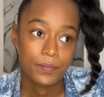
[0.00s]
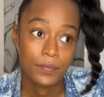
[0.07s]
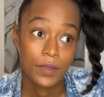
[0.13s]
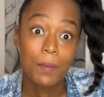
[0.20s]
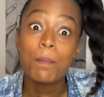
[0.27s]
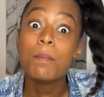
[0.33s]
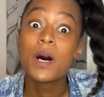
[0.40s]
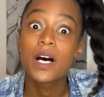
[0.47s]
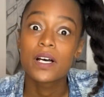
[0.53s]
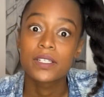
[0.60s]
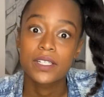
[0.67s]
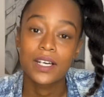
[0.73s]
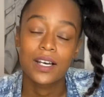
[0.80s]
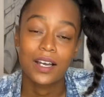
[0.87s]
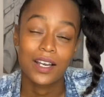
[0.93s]

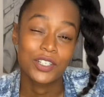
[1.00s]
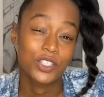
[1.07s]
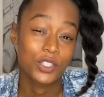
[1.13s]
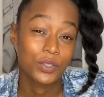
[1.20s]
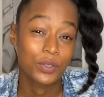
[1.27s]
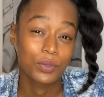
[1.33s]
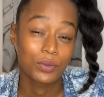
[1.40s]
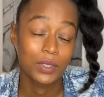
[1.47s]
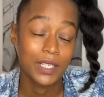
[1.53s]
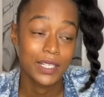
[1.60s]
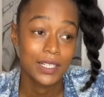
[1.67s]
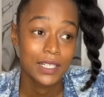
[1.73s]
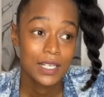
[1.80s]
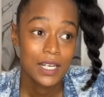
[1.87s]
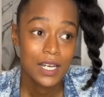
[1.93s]
murder, I should call
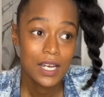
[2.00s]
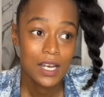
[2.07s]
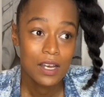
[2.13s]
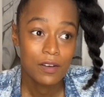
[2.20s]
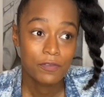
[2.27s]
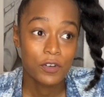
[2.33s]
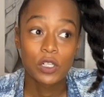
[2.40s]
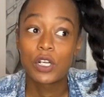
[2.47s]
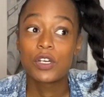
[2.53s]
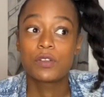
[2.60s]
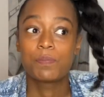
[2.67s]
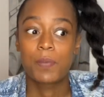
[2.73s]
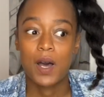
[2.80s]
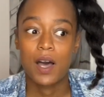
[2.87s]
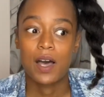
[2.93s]
it, followed
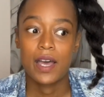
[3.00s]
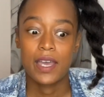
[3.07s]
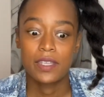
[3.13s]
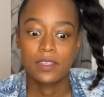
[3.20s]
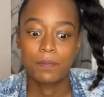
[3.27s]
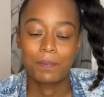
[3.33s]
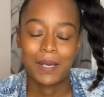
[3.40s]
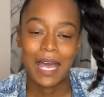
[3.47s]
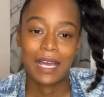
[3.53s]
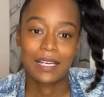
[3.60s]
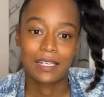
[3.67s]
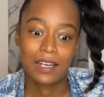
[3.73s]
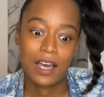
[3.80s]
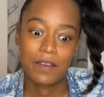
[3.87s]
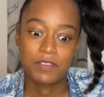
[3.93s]
by the Black
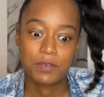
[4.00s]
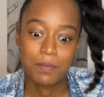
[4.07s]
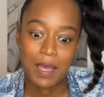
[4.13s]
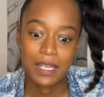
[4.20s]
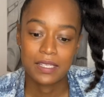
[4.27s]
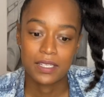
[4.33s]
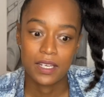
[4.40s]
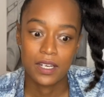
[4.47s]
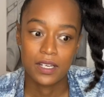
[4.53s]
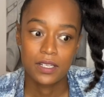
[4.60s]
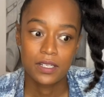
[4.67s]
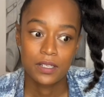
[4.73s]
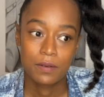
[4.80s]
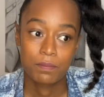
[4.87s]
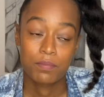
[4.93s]
Lives Matter
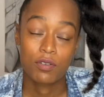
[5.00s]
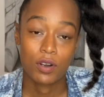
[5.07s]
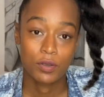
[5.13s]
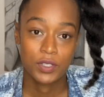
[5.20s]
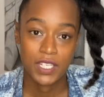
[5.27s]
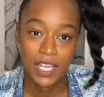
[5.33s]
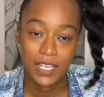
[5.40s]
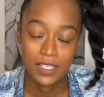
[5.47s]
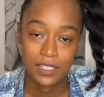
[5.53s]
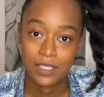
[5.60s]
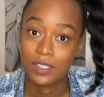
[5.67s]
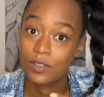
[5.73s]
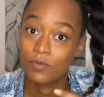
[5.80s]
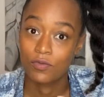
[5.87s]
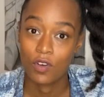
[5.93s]

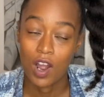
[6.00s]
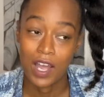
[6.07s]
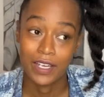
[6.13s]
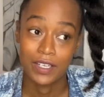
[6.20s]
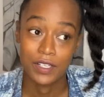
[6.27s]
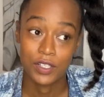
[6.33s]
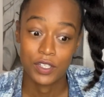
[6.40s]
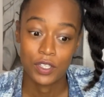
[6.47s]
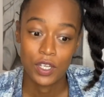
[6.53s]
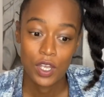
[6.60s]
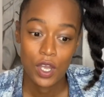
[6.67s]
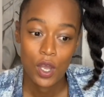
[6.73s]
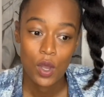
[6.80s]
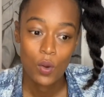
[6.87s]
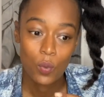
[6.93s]
protests, riots,
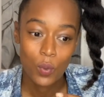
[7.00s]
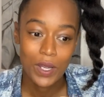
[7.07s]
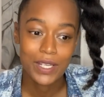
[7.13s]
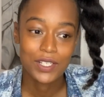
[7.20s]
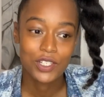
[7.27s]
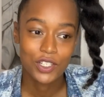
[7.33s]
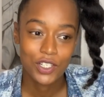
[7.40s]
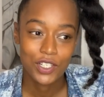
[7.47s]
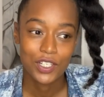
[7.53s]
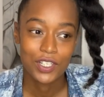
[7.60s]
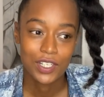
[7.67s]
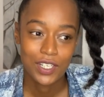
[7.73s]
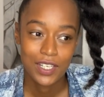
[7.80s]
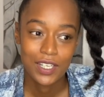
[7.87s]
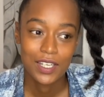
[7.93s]
which
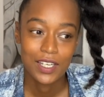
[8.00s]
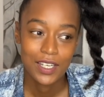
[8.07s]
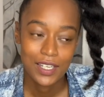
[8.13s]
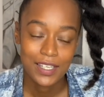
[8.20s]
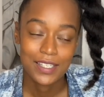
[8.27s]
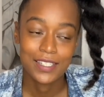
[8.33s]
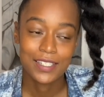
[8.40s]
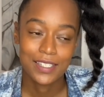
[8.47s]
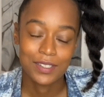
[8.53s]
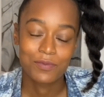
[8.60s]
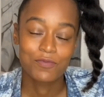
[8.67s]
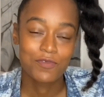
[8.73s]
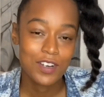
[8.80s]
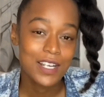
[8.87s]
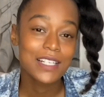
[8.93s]
is
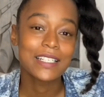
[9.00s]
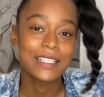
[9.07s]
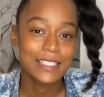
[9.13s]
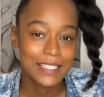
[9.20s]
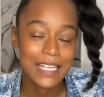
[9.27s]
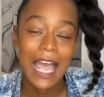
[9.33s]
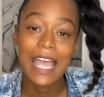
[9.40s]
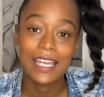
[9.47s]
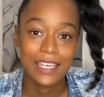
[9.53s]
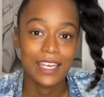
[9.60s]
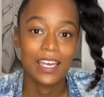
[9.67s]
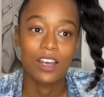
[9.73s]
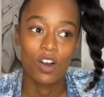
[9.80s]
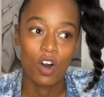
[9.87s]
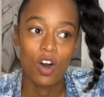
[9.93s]
really
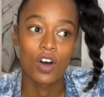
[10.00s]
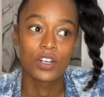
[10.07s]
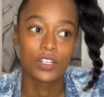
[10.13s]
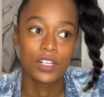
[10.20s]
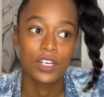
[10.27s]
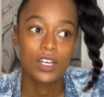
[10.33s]
taking on